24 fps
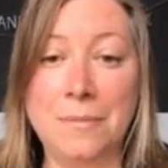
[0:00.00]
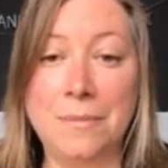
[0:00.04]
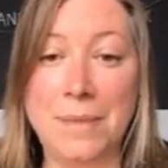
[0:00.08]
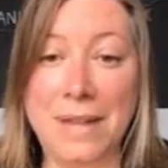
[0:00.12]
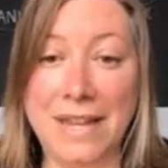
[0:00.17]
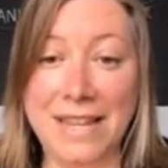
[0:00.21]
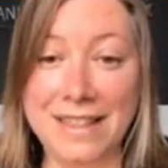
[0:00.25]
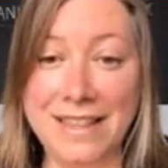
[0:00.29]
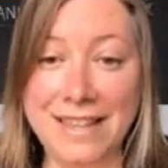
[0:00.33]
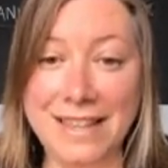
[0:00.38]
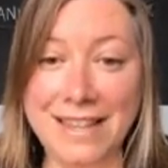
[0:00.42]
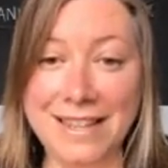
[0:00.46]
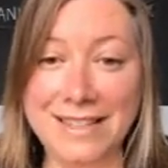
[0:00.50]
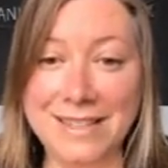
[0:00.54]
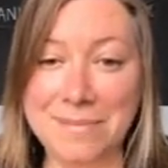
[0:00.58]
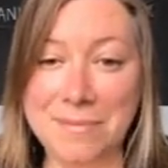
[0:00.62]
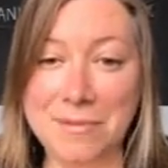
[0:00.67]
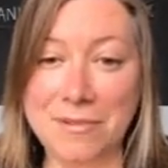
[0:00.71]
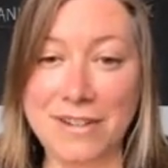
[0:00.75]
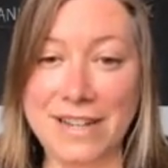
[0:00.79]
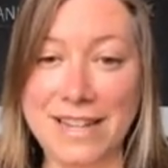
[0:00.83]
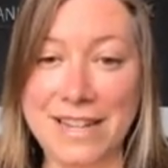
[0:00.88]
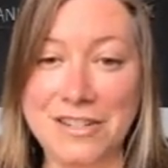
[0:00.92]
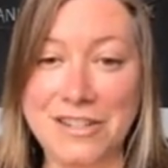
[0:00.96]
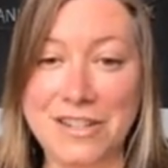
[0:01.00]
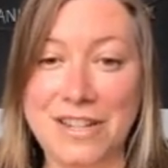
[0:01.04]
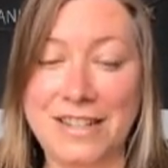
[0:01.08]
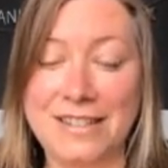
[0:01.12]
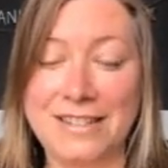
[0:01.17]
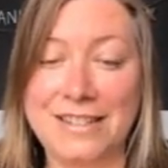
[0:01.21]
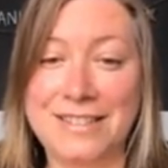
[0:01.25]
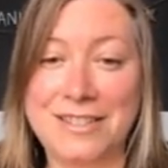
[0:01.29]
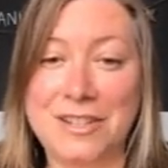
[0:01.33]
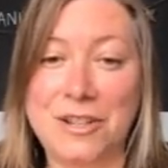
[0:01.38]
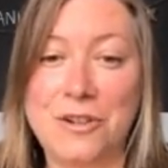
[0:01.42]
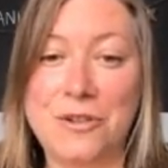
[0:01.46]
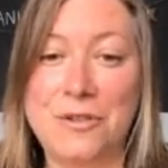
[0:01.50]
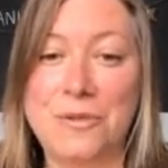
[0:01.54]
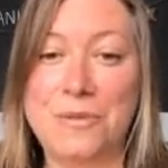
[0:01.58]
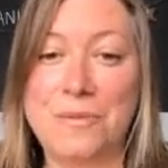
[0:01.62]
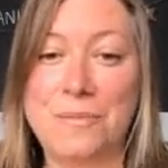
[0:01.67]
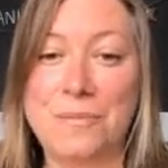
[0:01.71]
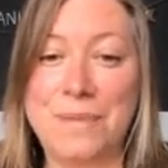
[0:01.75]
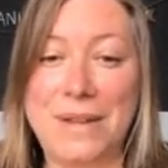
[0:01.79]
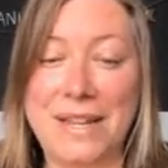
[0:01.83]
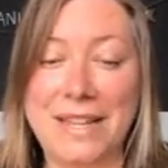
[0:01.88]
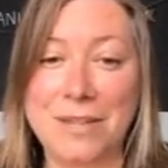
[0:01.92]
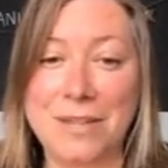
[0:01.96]
Be the inspiration.
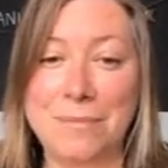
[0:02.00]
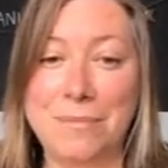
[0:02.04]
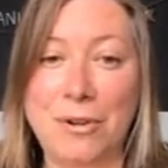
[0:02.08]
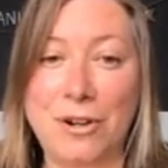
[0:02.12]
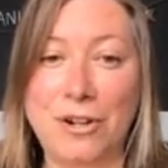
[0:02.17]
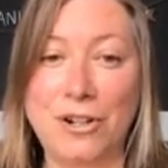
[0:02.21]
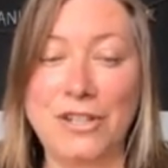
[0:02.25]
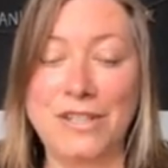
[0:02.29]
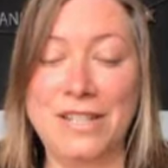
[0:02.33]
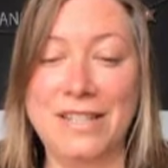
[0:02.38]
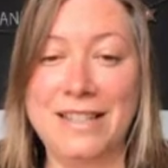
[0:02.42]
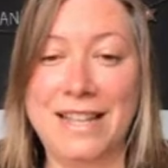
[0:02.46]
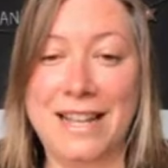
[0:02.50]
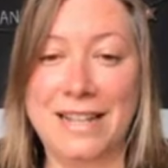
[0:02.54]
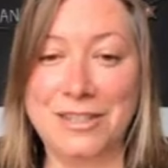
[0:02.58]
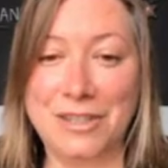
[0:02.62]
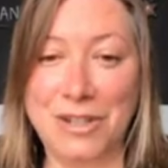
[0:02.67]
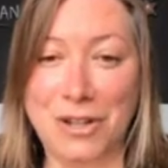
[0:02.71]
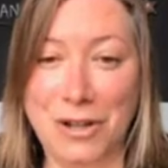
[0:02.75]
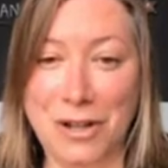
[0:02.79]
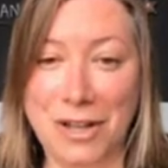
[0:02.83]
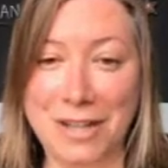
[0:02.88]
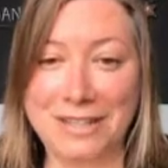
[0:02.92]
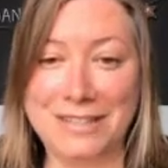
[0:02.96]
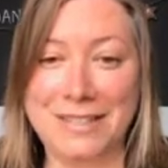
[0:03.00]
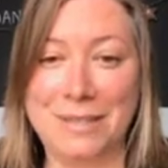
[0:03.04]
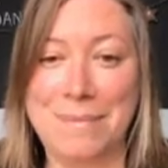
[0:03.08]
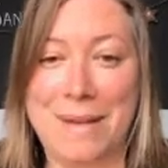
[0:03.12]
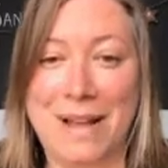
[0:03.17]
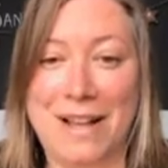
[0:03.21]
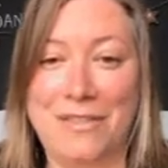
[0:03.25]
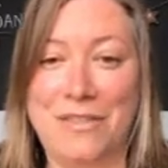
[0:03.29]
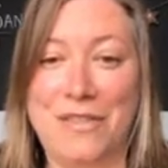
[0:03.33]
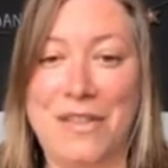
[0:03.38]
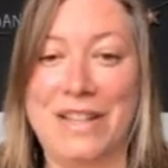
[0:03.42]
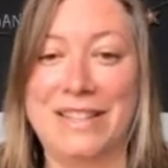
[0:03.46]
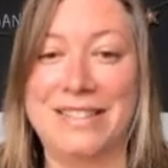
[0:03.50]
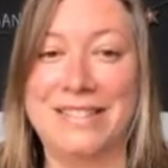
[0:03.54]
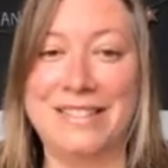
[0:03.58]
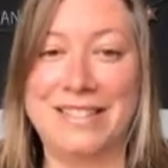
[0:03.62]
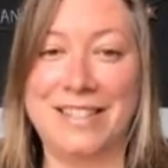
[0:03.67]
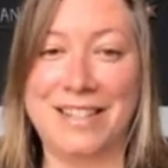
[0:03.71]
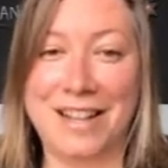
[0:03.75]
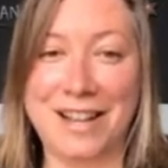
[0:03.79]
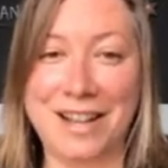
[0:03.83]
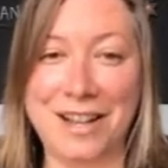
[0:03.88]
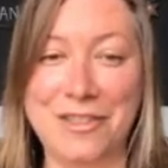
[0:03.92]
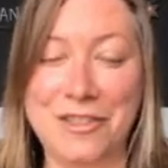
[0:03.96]
So be the person that talks about
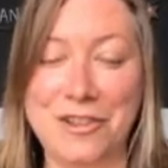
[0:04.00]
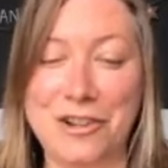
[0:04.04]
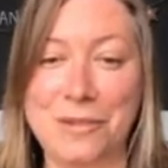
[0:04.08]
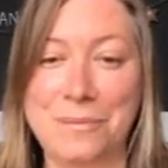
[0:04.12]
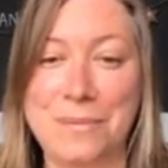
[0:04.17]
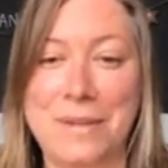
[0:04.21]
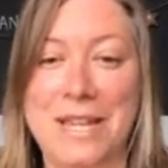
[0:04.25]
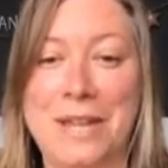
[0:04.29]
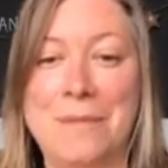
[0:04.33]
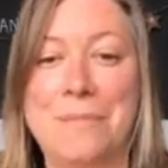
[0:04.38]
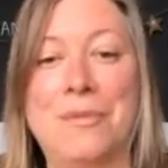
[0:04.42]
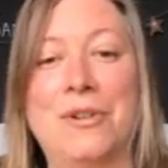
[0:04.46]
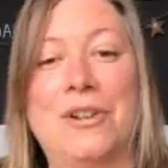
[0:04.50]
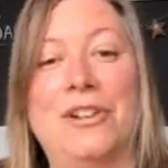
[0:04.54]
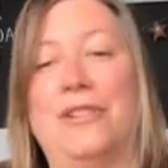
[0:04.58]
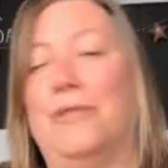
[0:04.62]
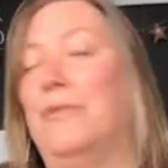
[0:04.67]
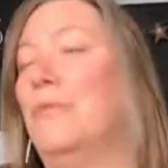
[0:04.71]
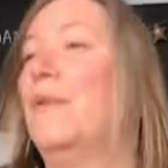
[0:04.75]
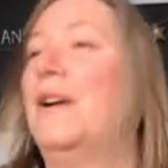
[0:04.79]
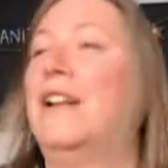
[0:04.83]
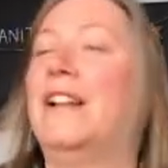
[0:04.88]
this to other people.